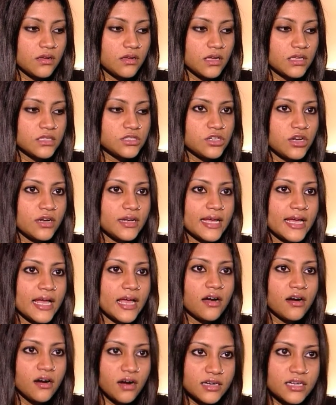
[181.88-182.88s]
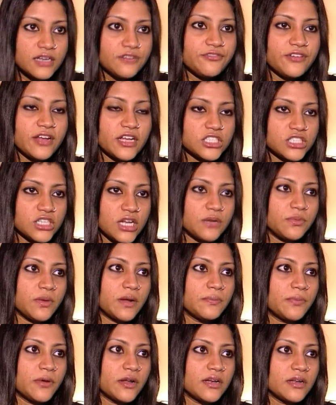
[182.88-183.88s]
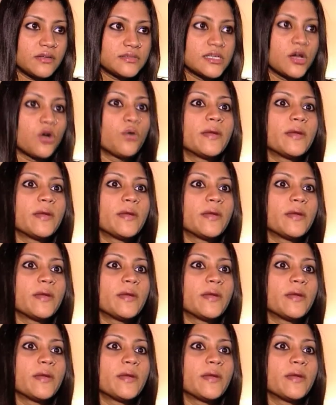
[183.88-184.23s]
it's not like I heard it fresh at one point and I was like, oh